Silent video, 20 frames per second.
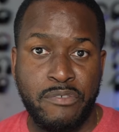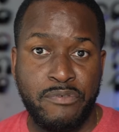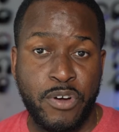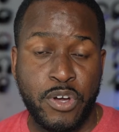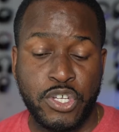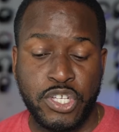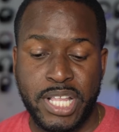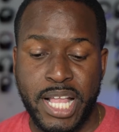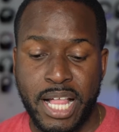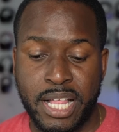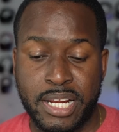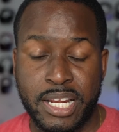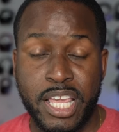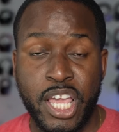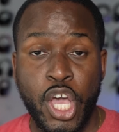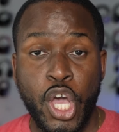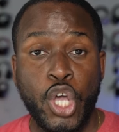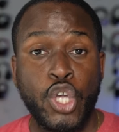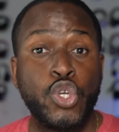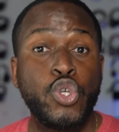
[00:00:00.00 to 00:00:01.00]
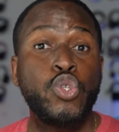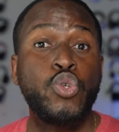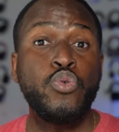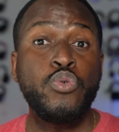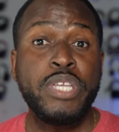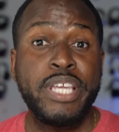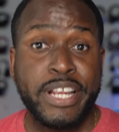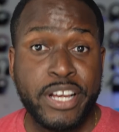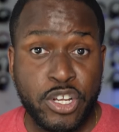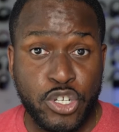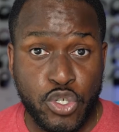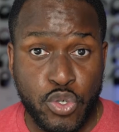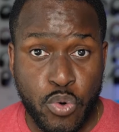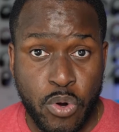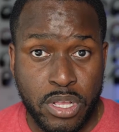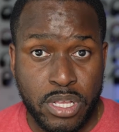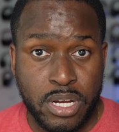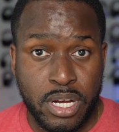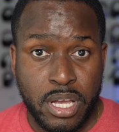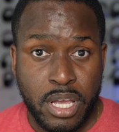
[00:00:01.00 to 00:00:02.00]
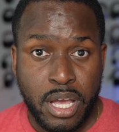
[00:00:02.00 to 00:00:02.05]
functionality. You do need a controller.